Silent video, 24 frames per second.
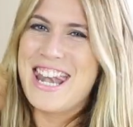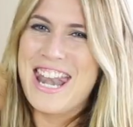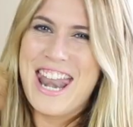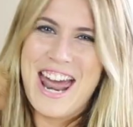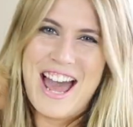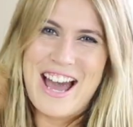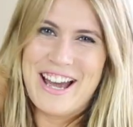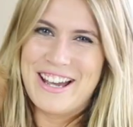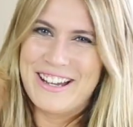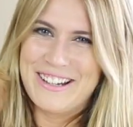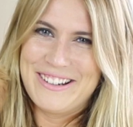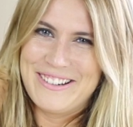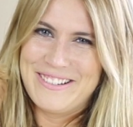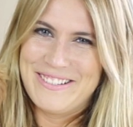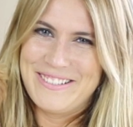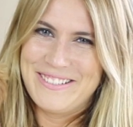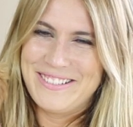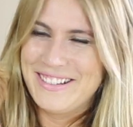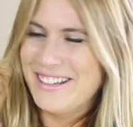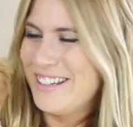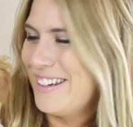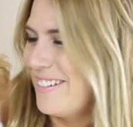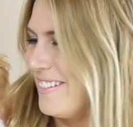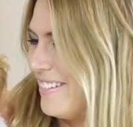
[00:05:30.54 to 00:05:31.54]
No,
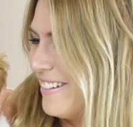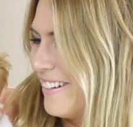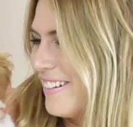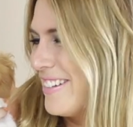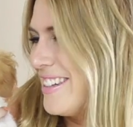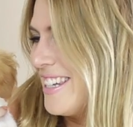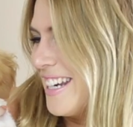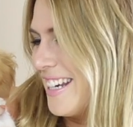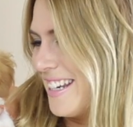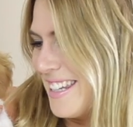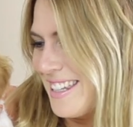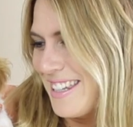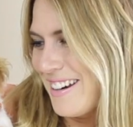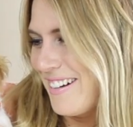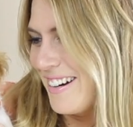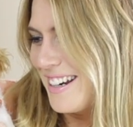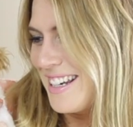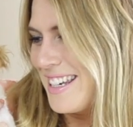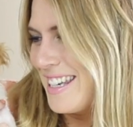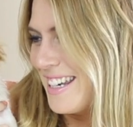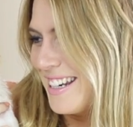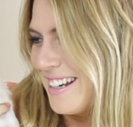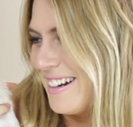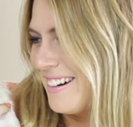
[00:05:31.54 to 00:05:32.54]
you're not
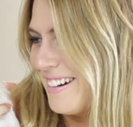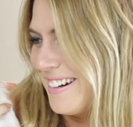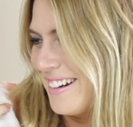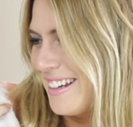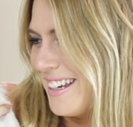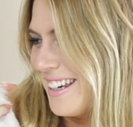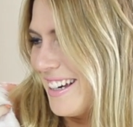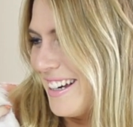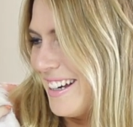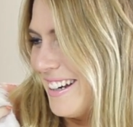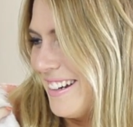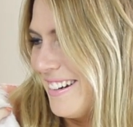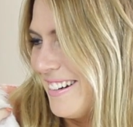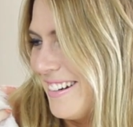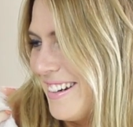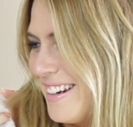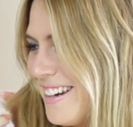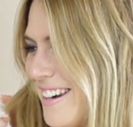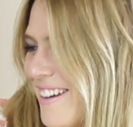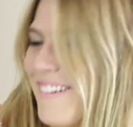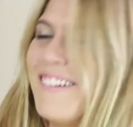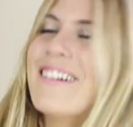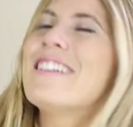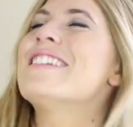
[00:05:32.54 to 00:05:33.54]
excited, are you?
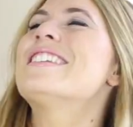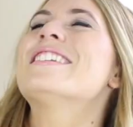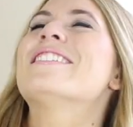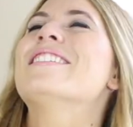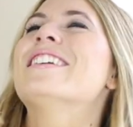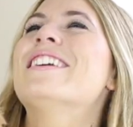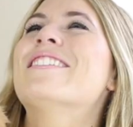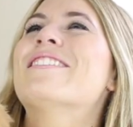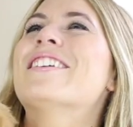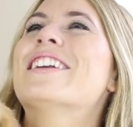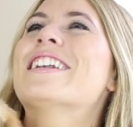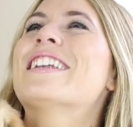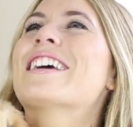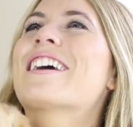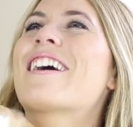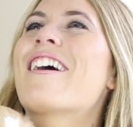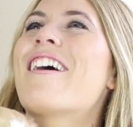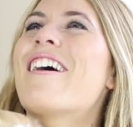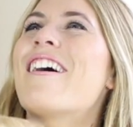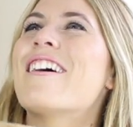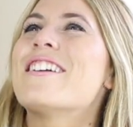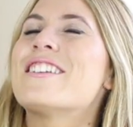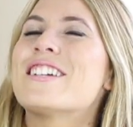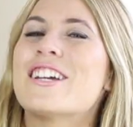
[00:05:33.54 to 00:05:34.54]
Not until you're in the
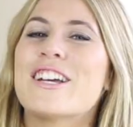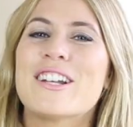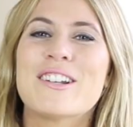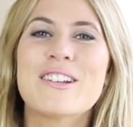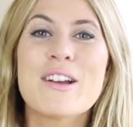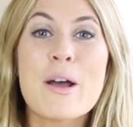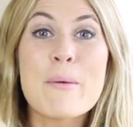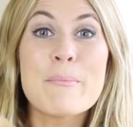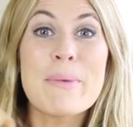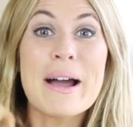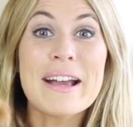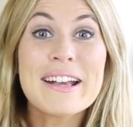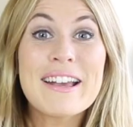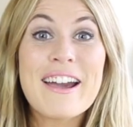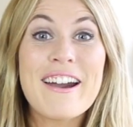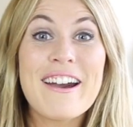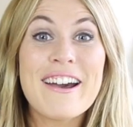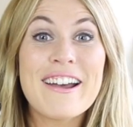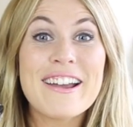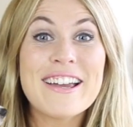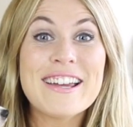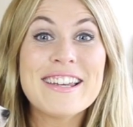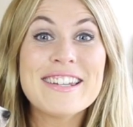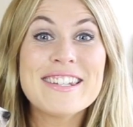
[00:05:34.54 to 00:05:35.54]
garden. Bye
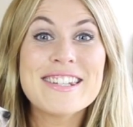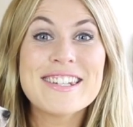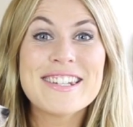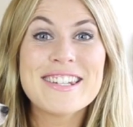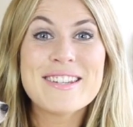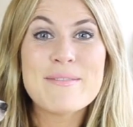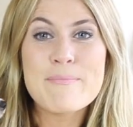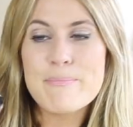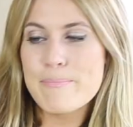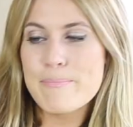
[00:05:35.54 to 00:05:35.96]
guys!